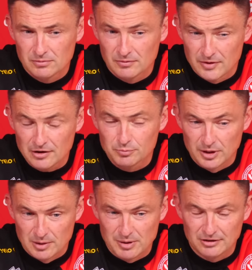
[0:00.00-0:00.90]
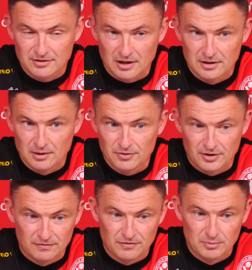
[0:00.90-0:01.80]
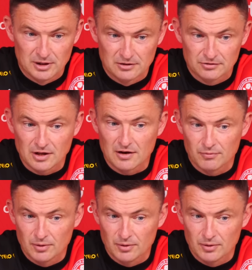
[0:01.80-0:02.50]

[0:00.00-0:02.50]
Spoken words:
that's been a big standout thing for me and the staff